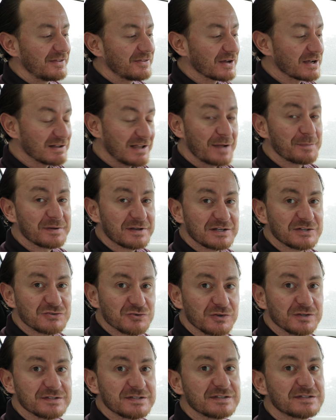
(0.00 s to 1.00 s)
the climate
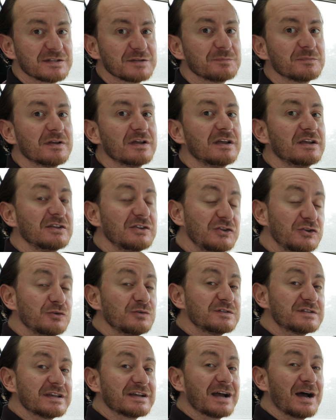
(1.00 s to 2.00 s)
control system
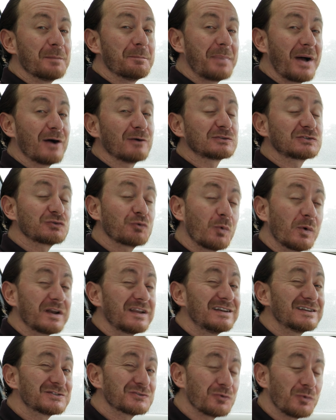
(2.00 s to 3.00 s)
using about
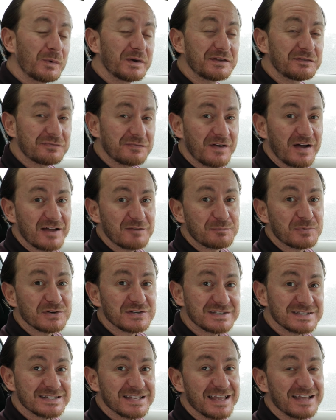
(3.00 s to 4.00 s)
20 to
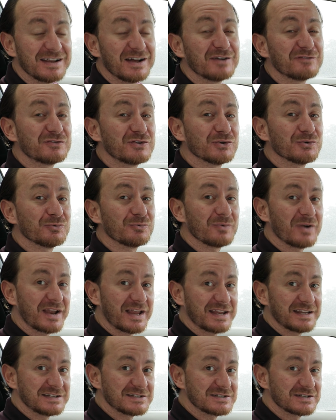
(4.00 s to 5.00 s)
25% of your
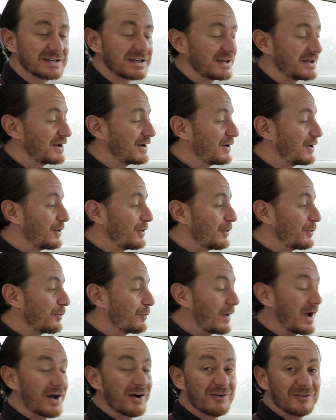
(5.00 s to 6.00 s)
range.
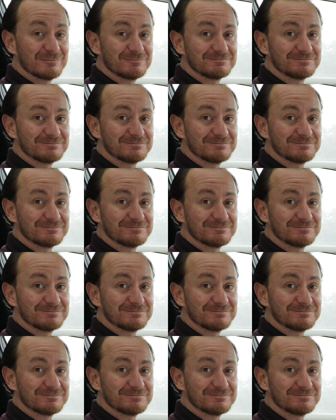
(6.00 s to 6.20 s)
Wow.